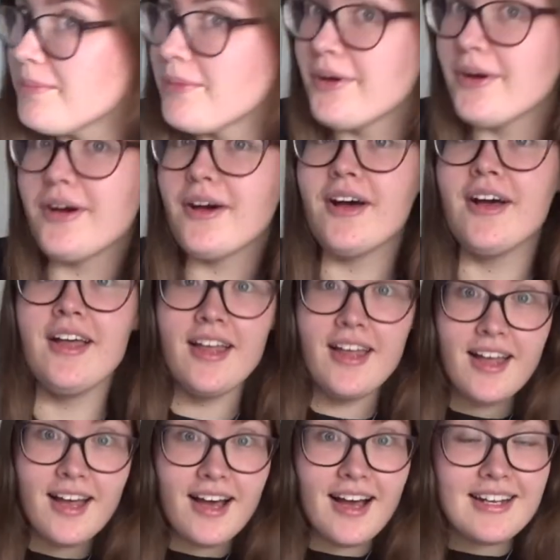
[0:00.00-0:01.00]
but
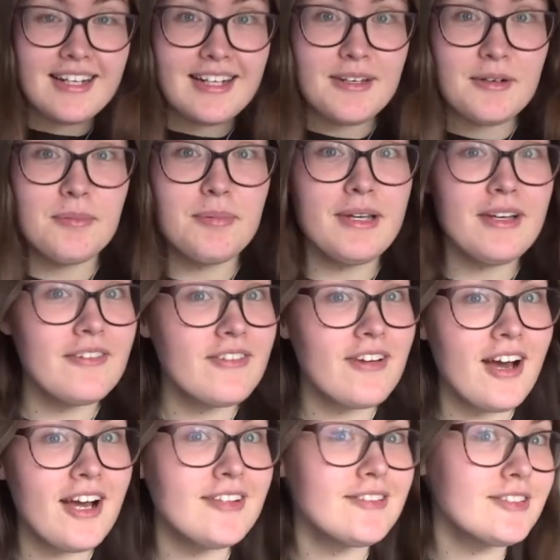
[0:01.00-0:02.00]
I had a little bit of
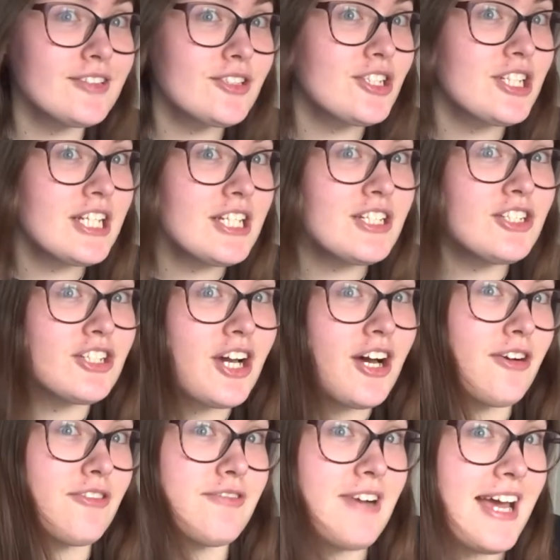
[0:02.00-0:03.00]
like
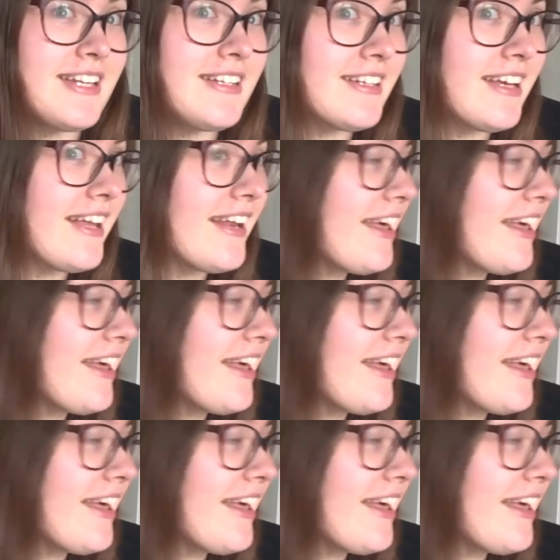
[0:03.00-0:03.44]
ginger red in